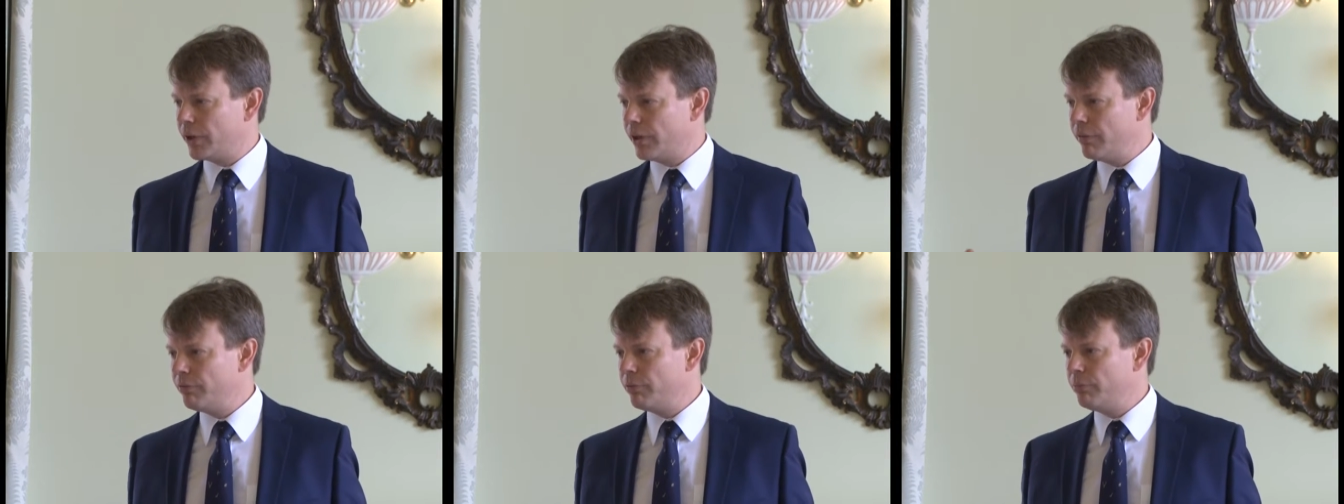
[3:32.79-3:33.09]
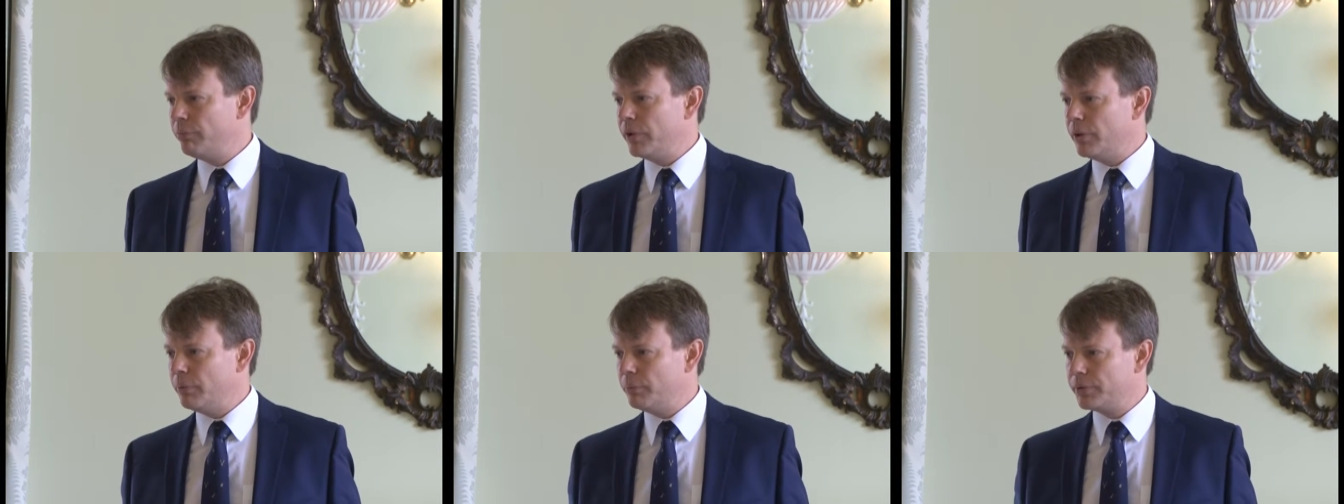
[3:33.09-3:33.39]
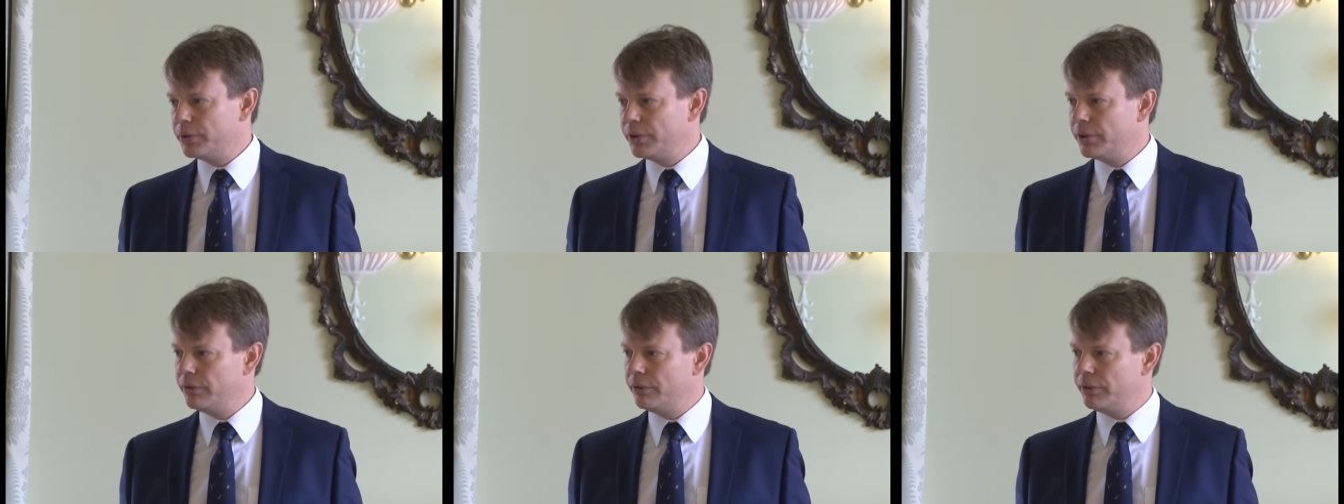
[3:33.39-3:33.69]
give them the
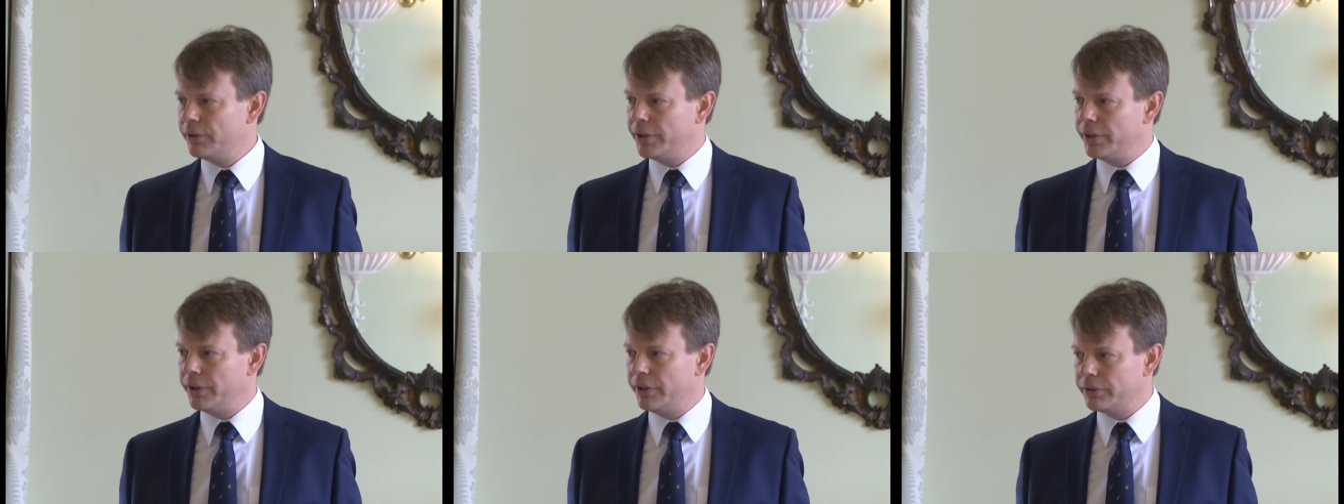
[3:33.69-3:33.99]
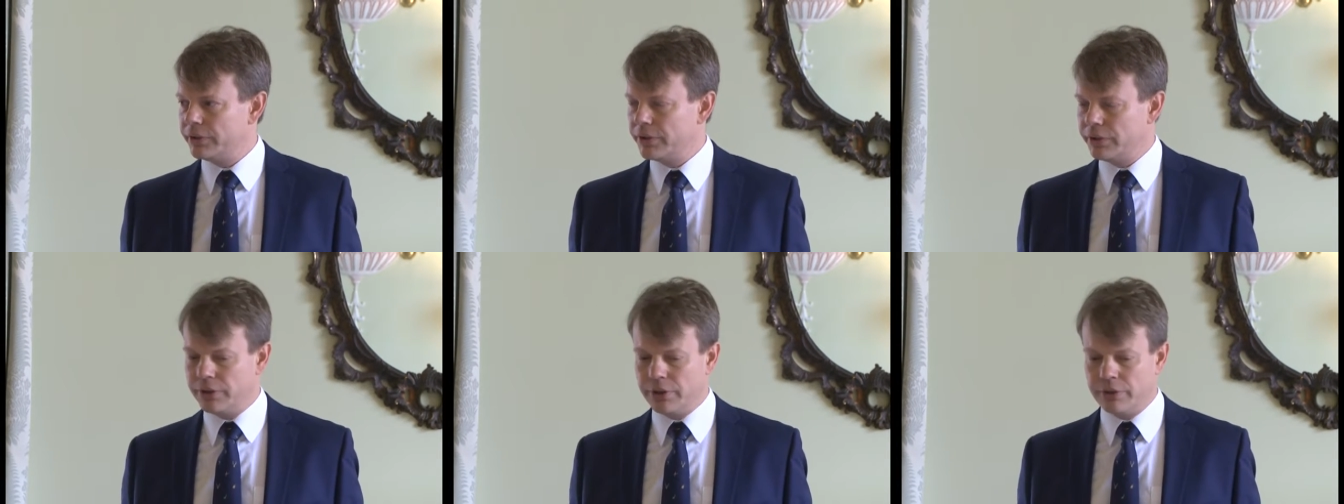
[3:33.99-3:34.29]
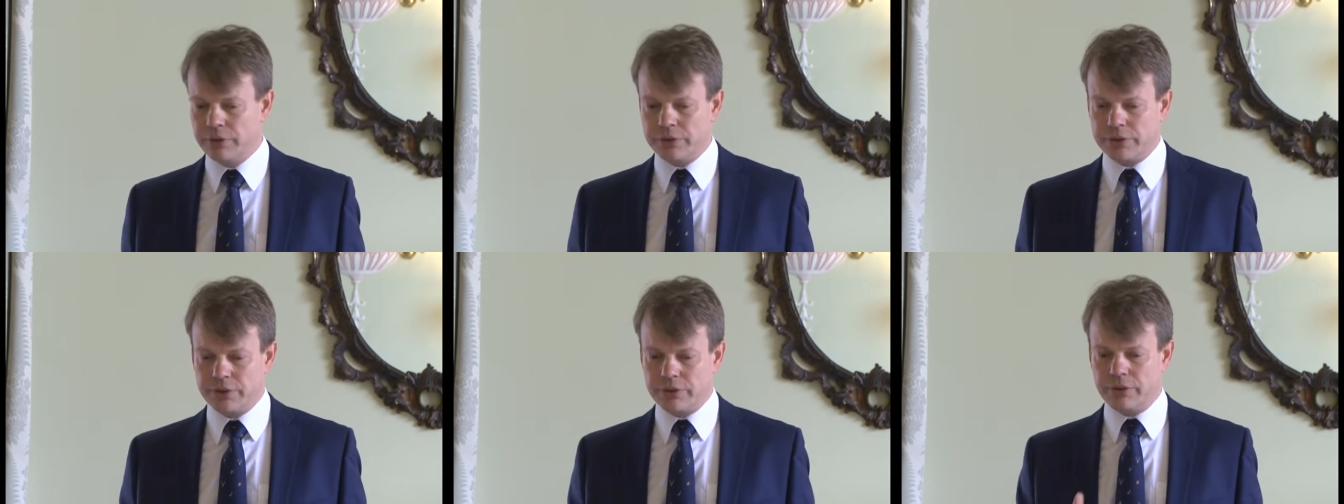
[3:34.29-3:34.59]
opportunity to
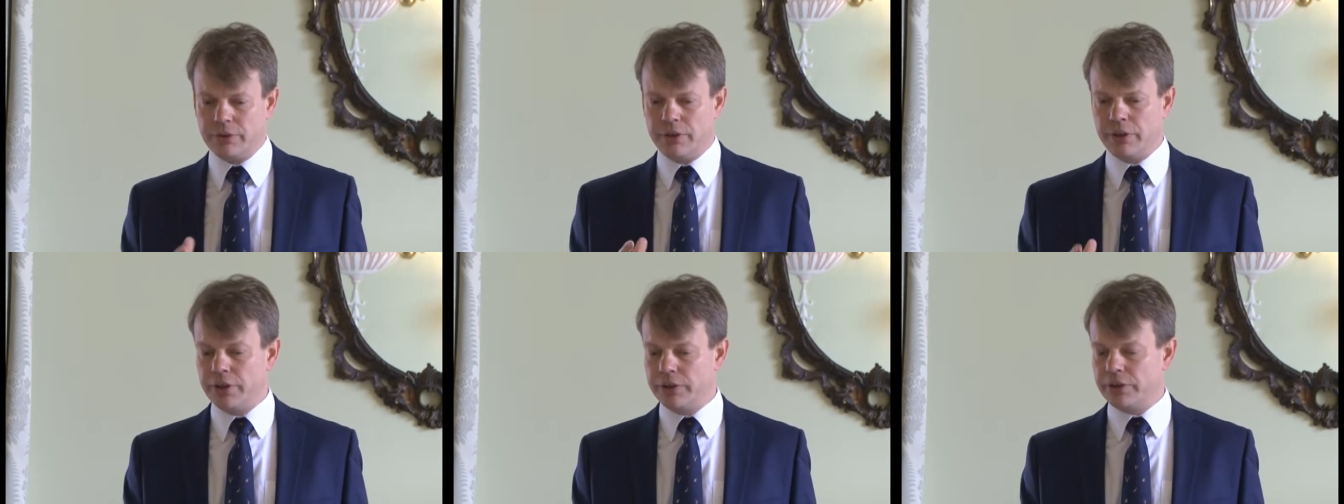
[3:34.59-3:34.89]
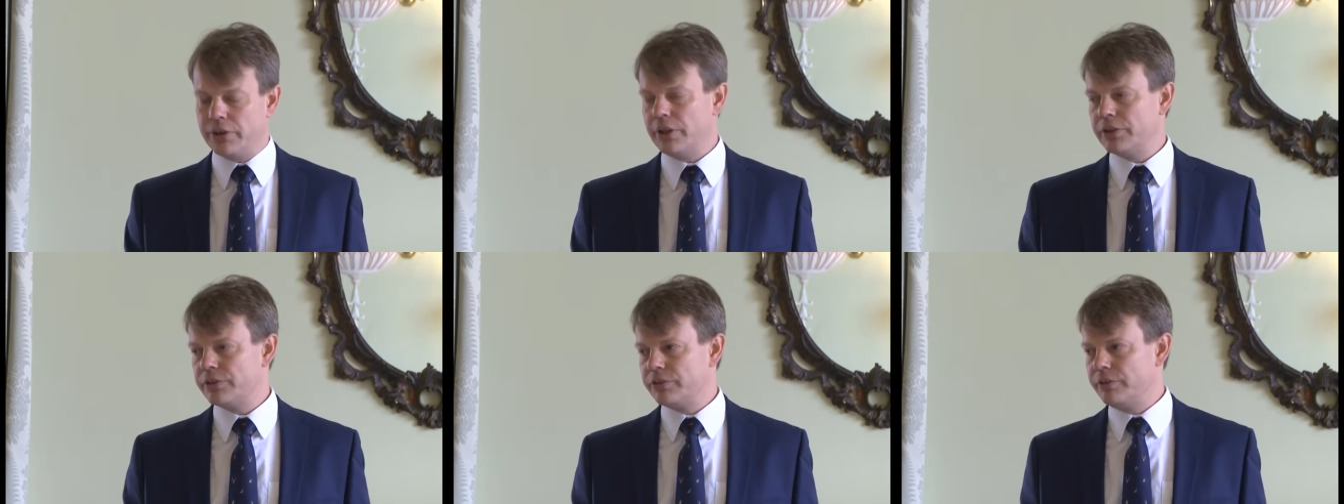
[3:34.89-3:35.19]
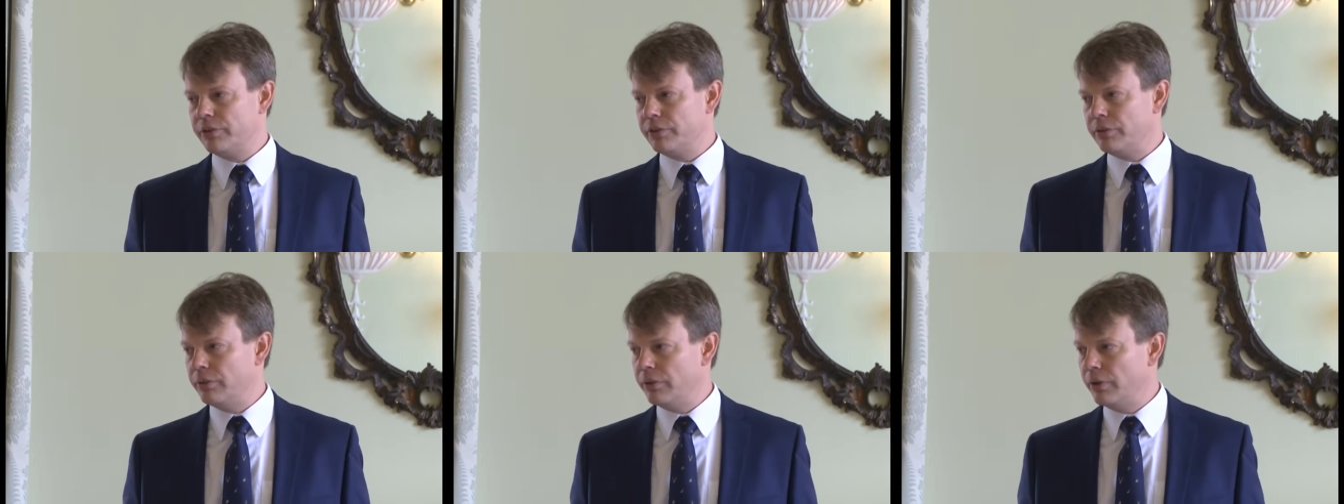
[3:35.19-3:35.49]
use an
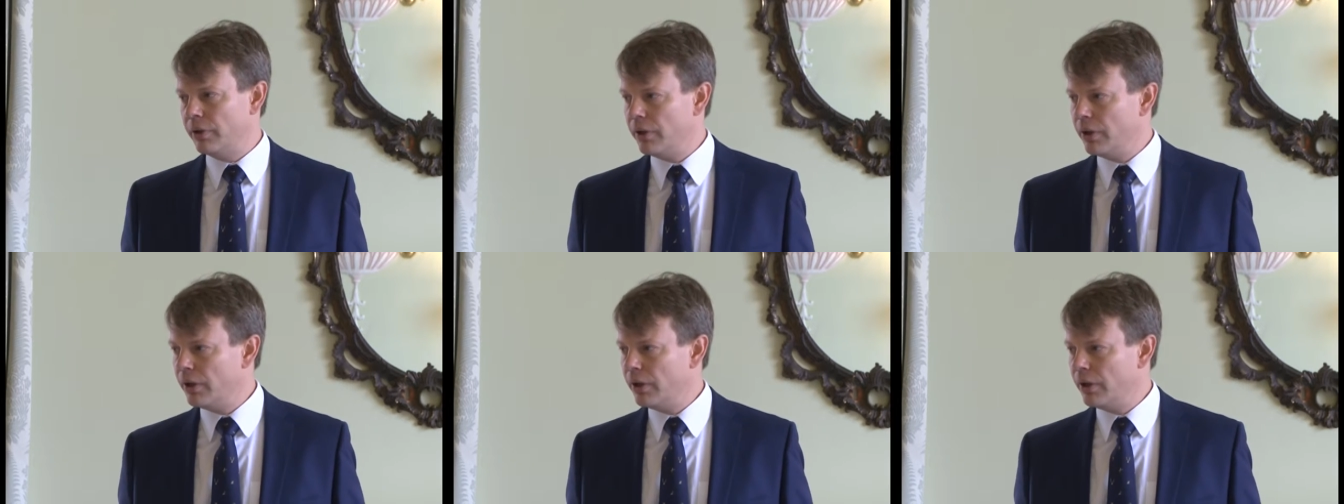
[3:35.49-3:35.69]
industrial